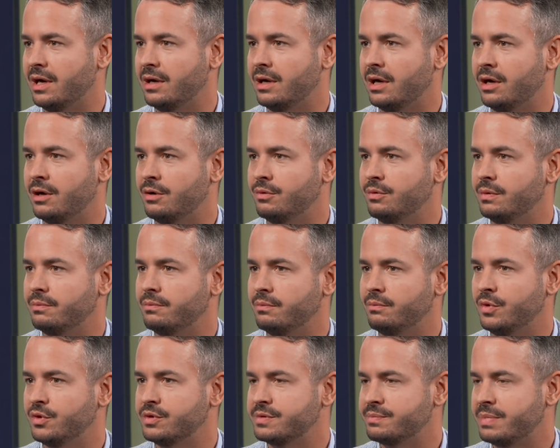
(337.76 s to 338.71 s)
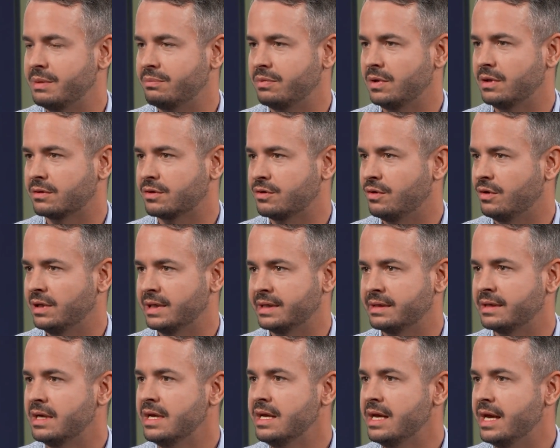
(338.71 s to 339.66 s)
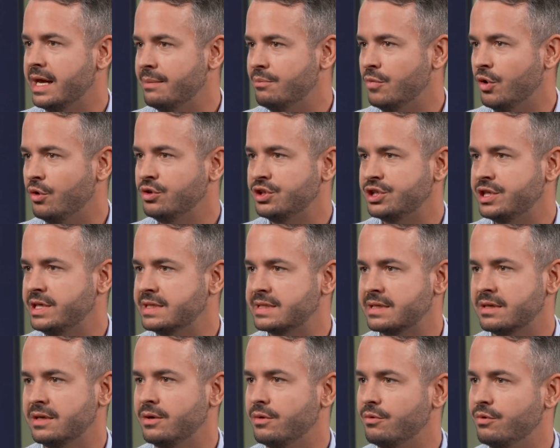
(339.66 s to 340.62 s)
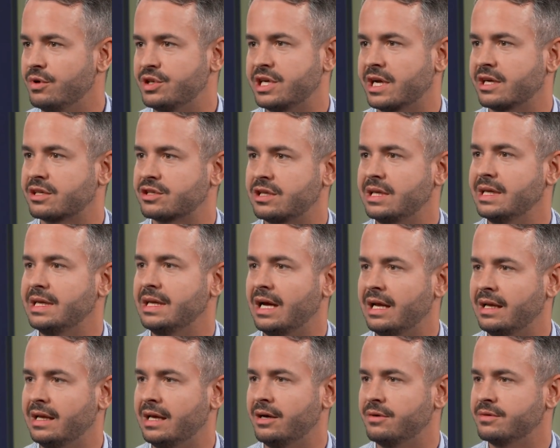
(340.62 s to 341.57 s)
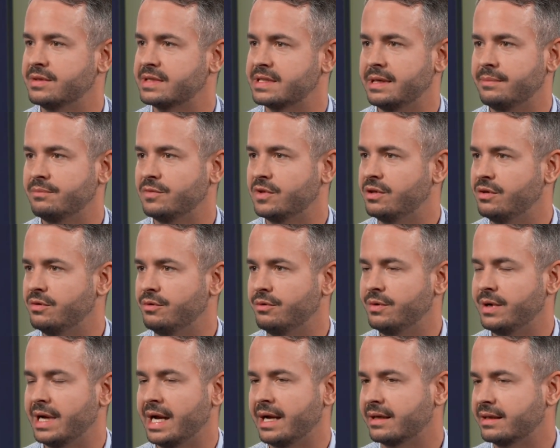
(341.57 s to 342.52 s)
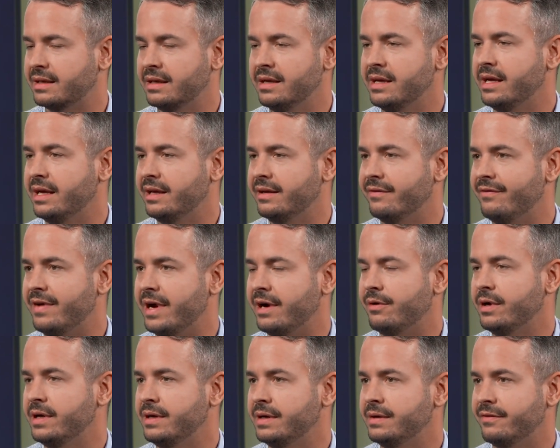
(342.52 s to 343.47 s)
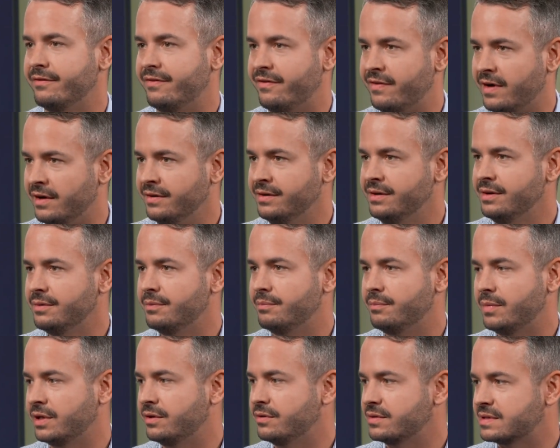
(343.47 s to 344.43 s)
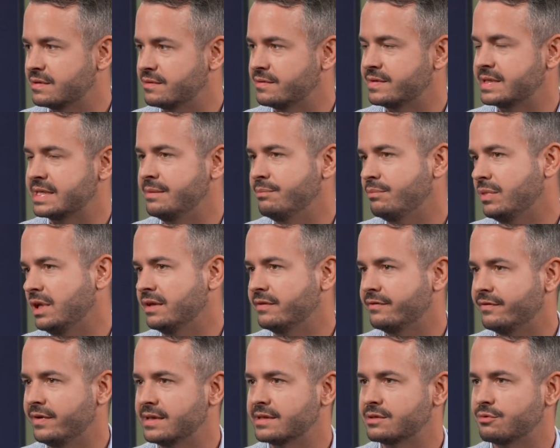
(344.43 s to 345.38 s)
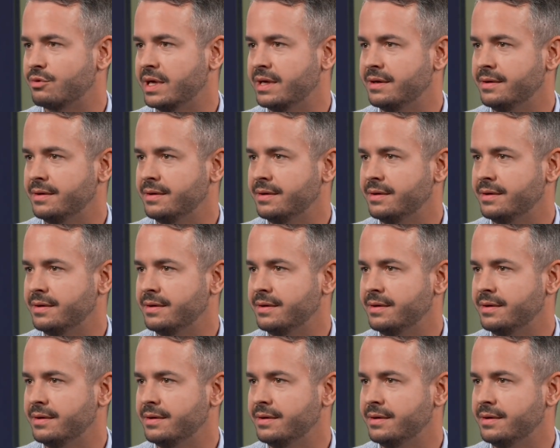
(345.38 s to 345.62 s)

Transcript: how most people call it, emojis, which actually allows them to react in a very fun but also simple and fast way.